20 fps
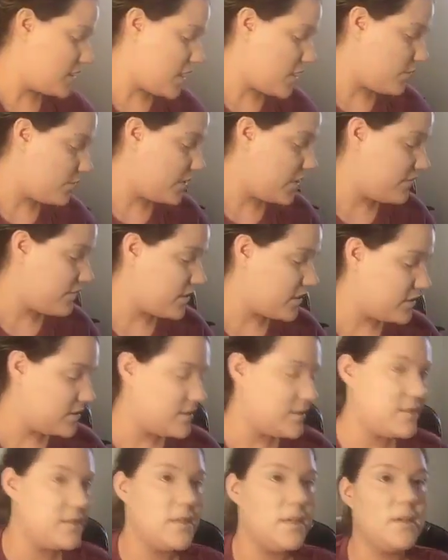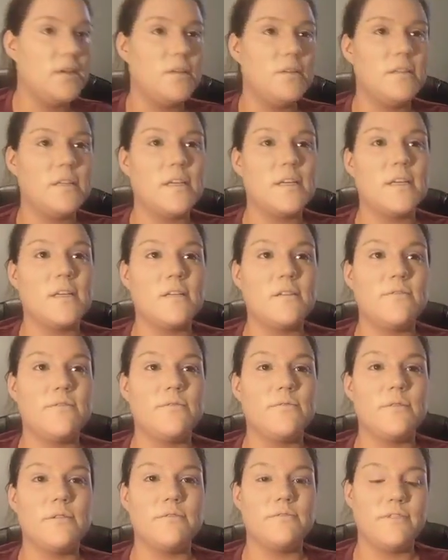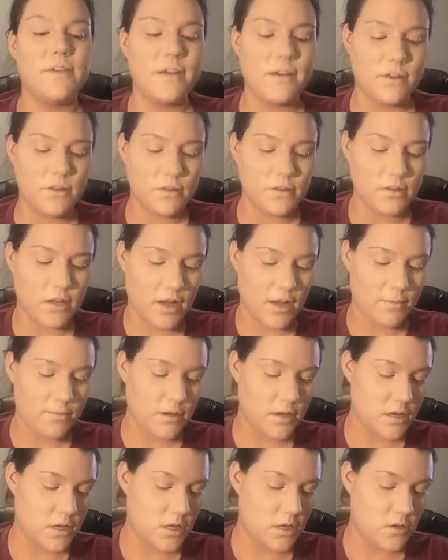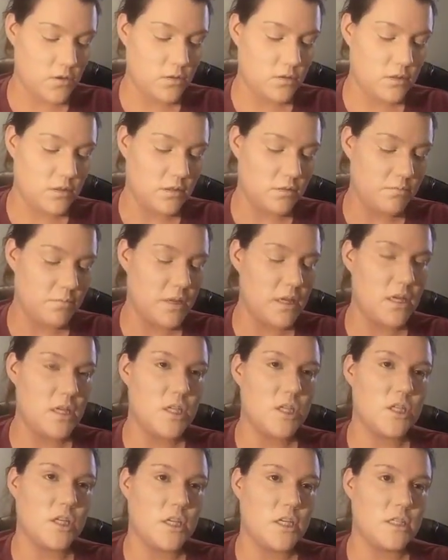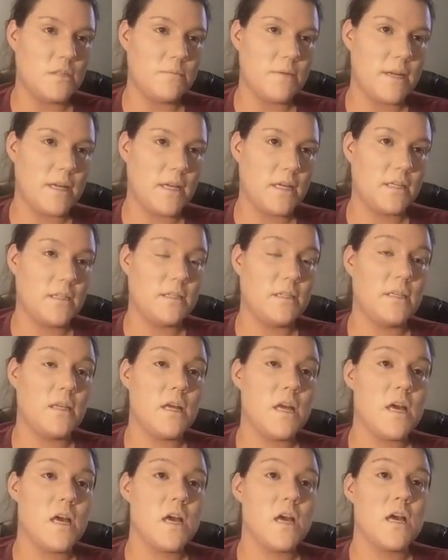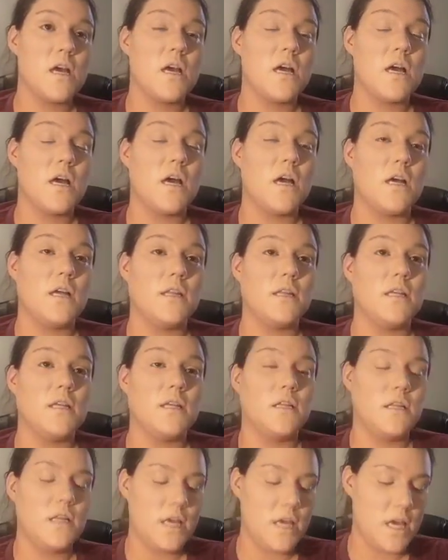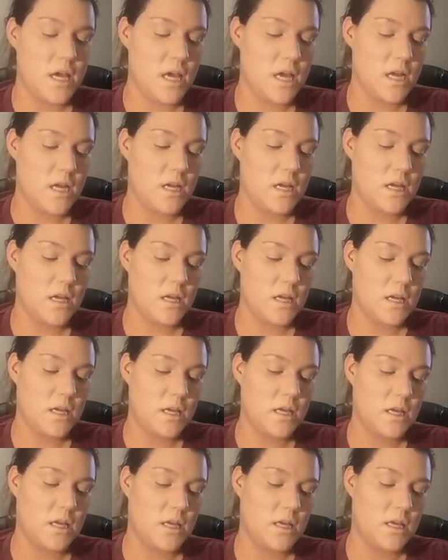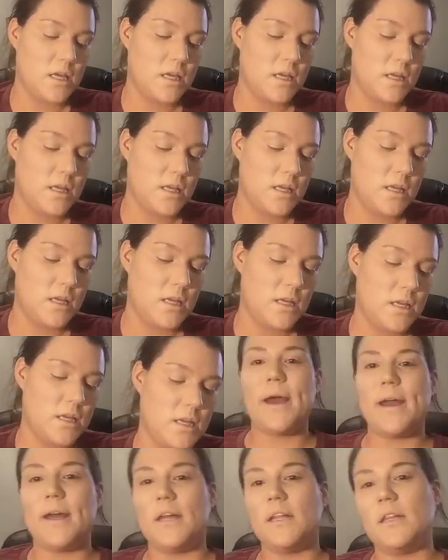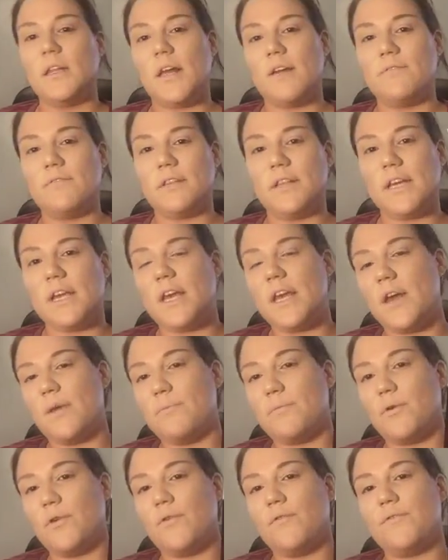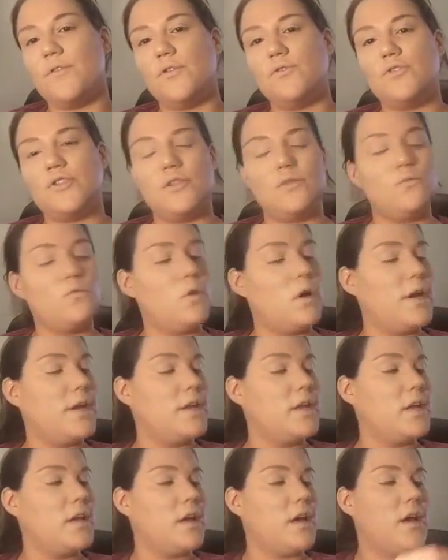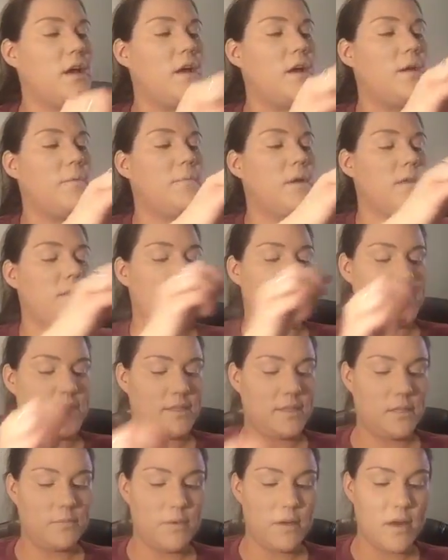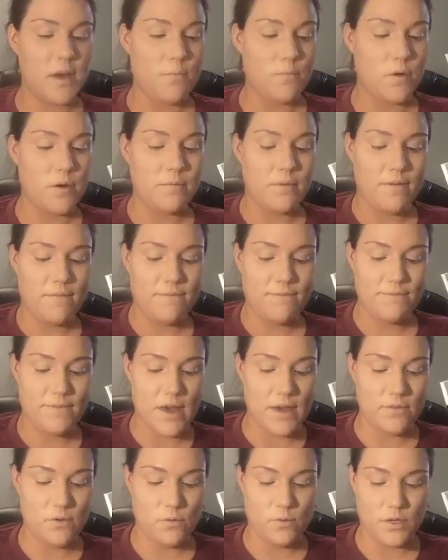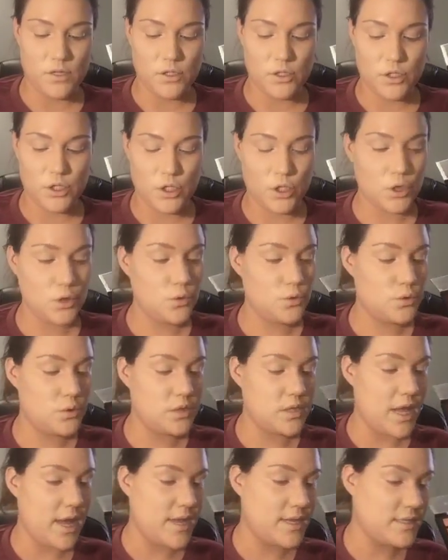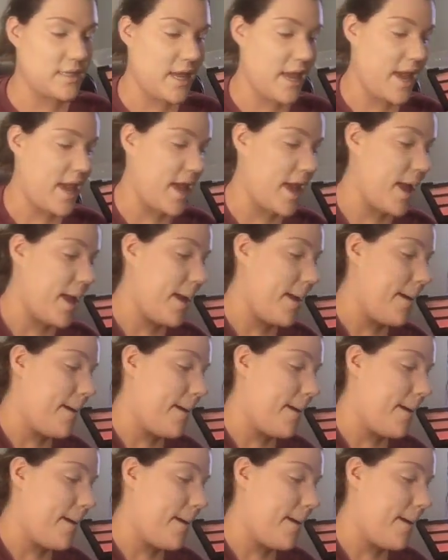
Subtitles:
Now we have concealed and revealed. I'm going to use some BH Cosmetics on the lid. My lovely Profusion one. This has become one of my favorite ones to use as a